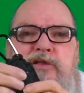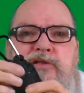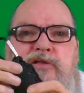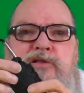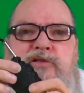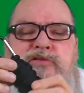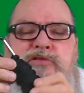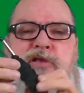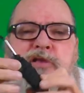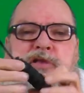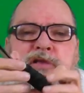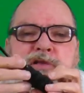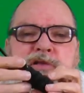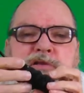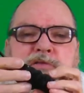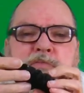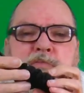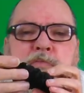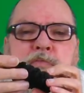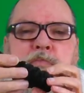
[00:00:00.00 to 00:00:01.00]
is a
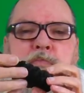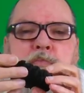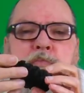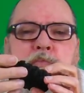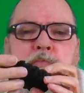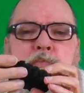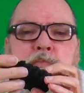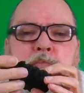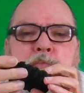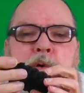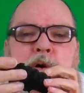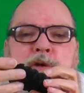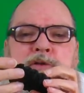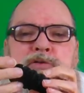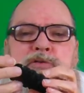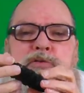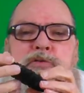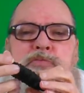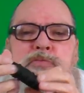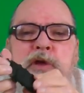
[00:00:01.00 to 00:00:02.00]

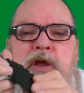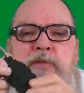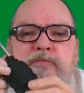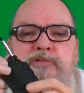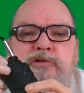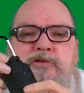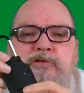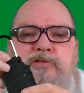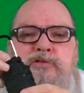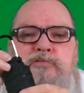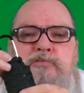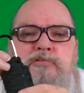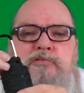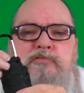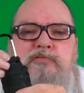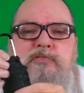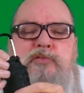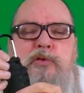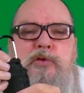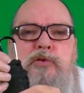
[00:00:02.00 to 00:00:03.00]
bundle wrapped in aluminum
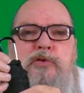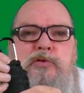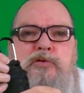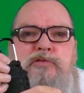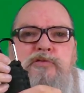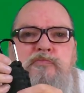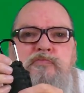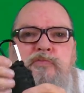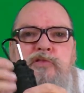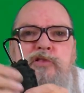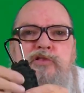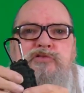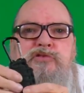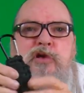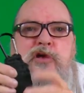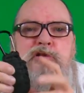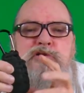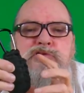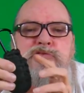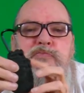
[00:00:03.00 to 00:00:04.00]
foil. It's
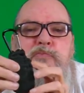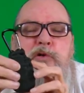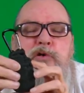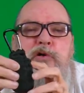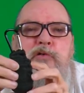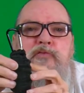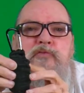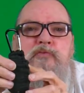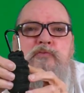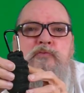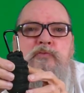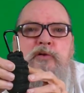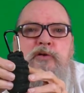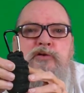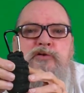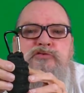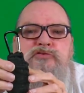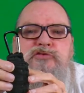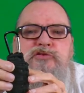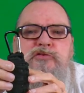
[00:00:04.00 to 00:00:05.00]
got a small
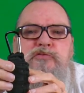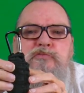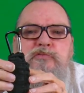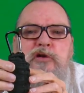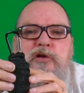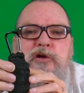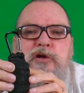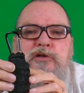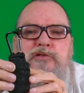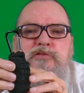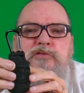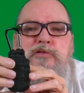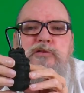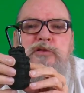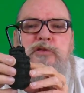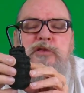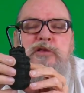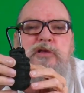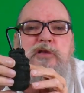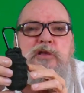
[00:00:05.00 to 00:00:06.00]
ferrocerium rod.
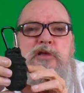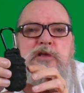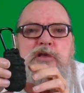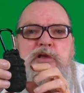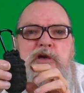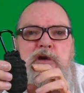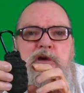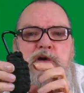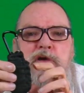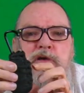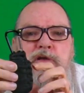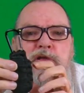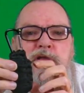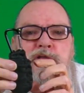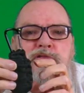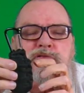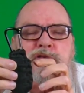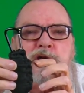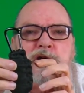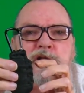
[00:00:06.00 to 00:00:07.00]

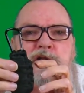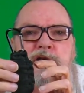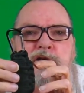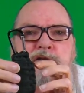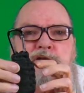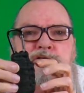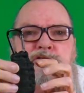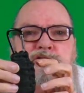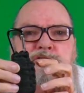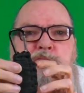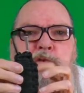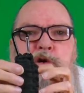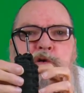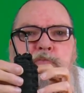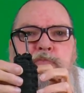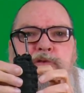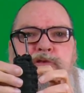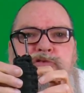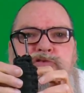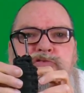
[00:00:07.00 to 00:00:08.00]
It's got a small
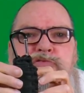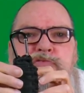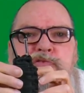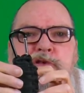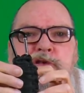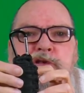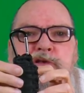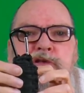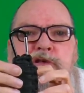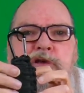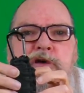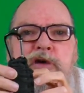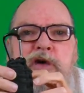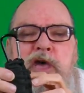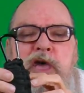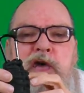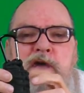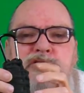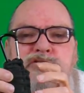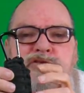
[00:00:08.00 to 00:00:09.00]
piece of a
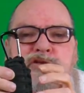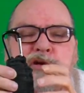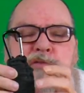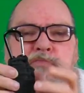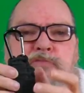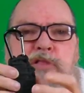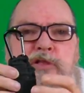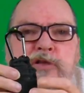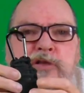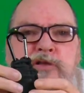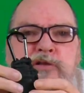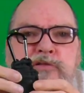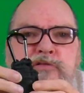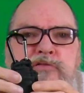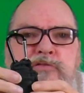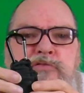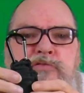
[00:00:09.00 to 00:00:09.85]
hacksaw blade